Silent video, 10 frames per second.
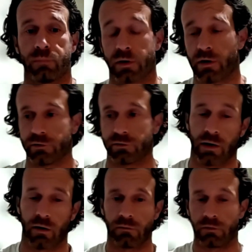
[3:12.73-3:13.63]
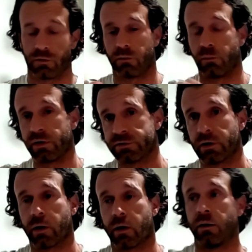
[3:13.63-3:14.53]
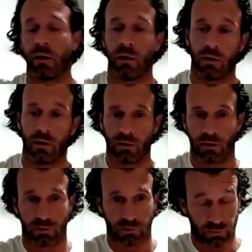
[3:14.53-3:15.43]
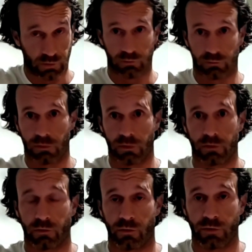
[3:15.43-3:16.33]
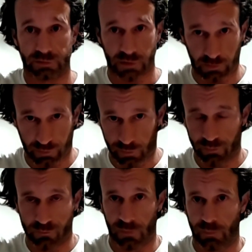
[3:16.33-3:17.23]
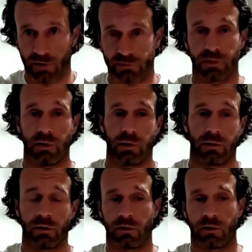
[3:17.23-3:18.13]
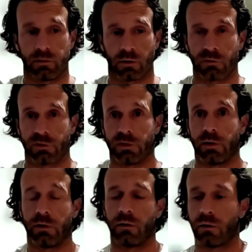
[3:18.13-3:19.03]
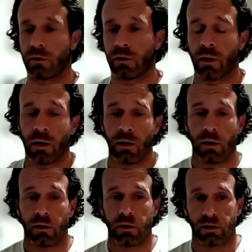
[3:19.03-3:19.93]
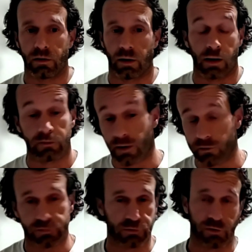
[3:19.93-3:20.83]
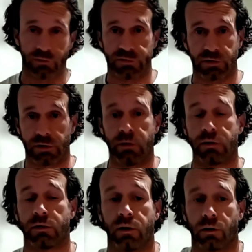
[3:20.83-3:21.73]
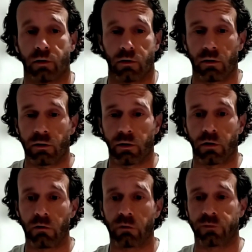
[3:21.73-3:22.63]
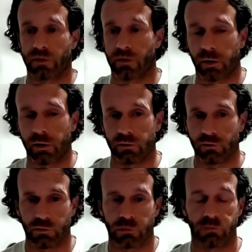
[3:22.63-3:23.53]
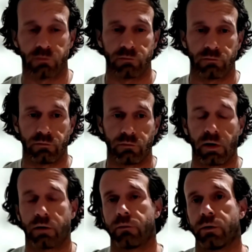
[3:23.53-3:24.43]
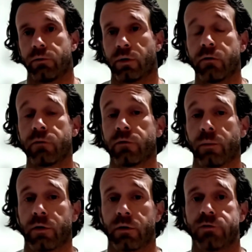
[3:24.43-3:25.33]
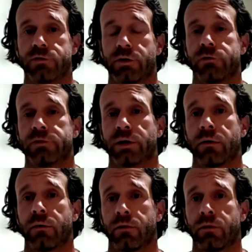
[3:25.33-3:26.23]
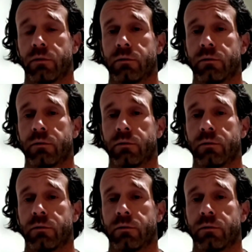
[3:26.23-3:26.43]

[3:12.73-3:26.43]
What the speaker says: because now the west side, including the northeast side where Pasadena and Altadena are, and now Studio City, are all engulfed. That, I mean, you can't really run from it unless you go south.